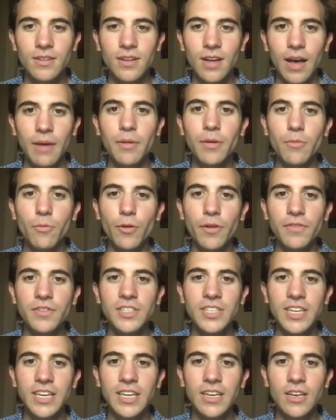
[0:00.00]
I mean, we've
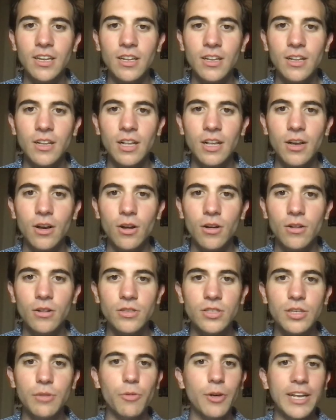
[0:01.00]
seen
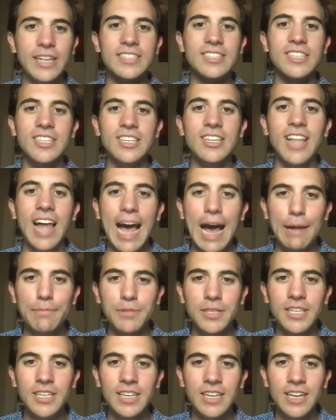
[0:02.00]
someone get
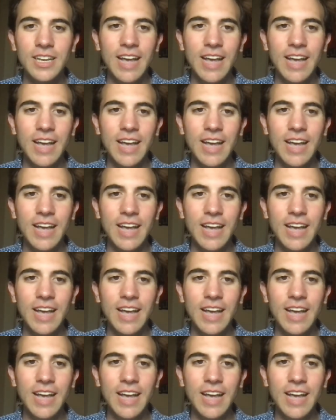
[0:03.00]
slapped